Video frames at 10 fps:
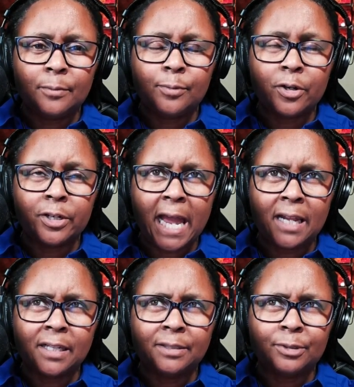per
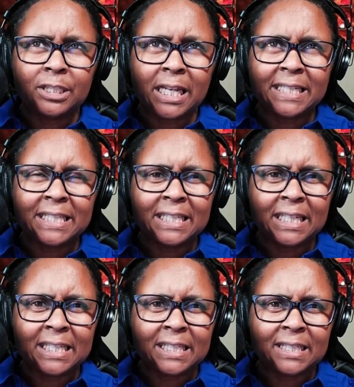gallon. It was like
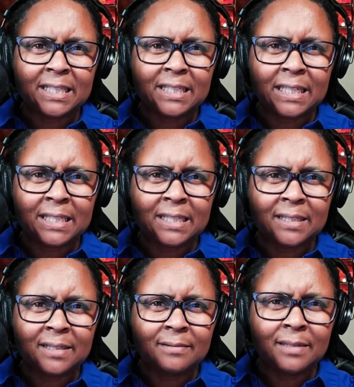
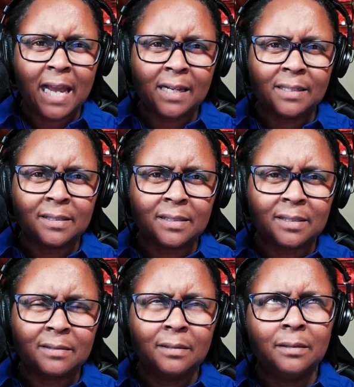six
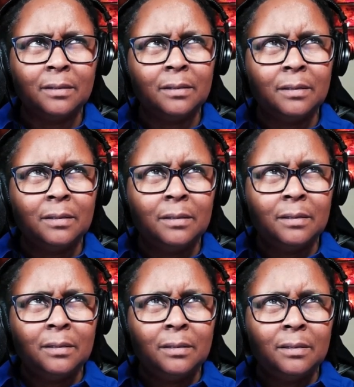gallons.
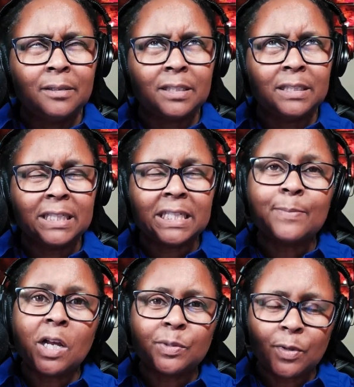Let's see, 6
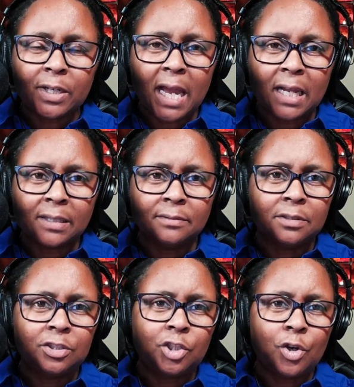miles per gallon.
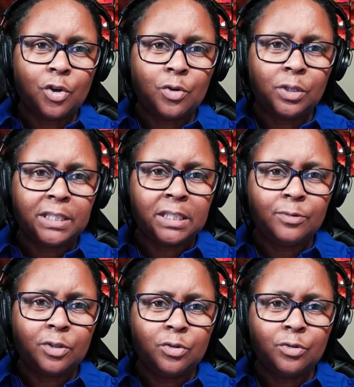So let's see
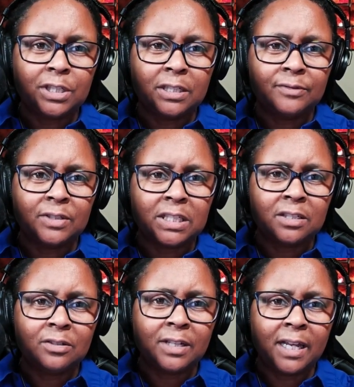what Google says if it's
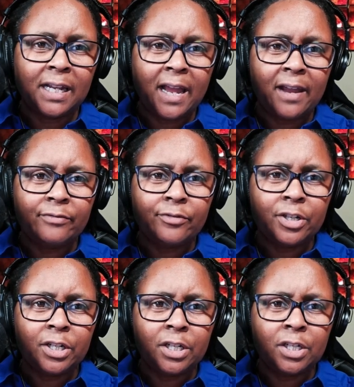still that
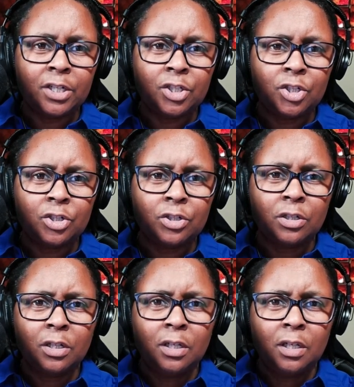average.
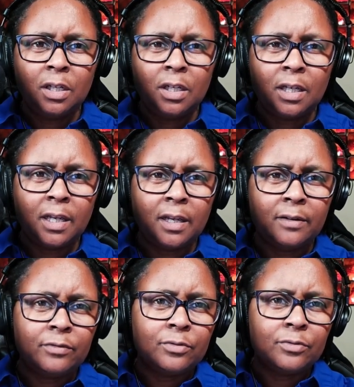
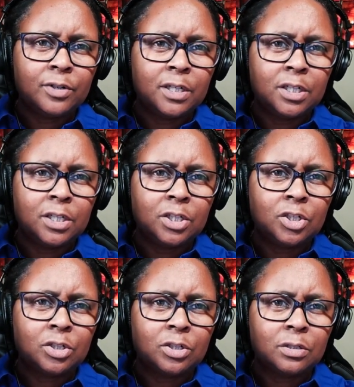
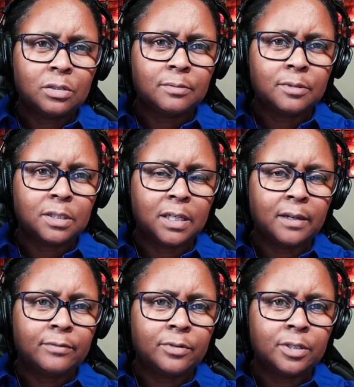Let's see,
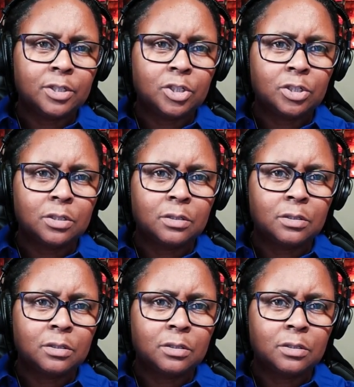average